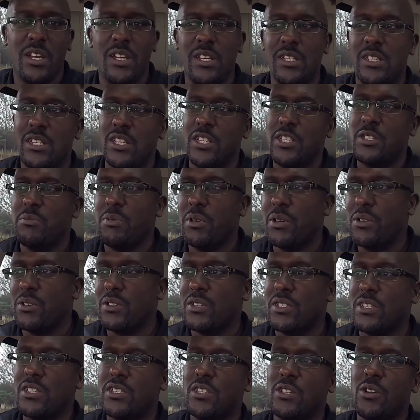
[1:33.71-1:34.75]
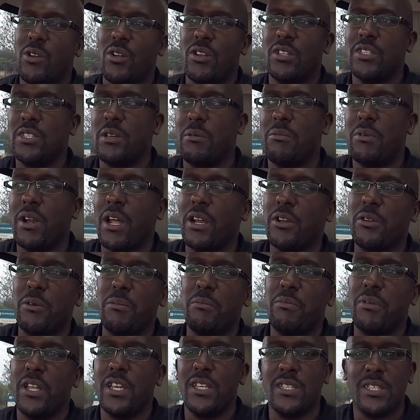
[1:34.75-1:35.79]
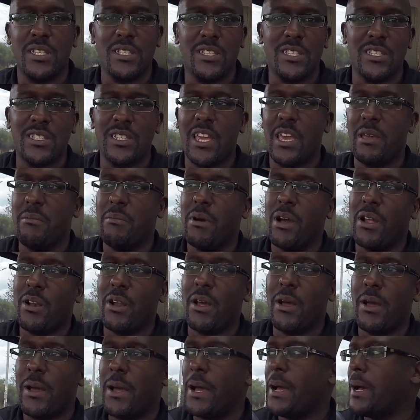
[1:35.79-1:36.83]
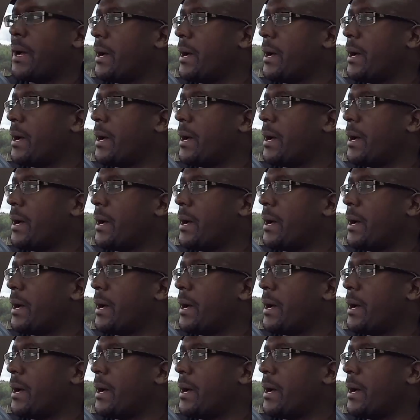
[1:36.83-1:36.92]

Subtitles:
heritage because it's not some random place that just came out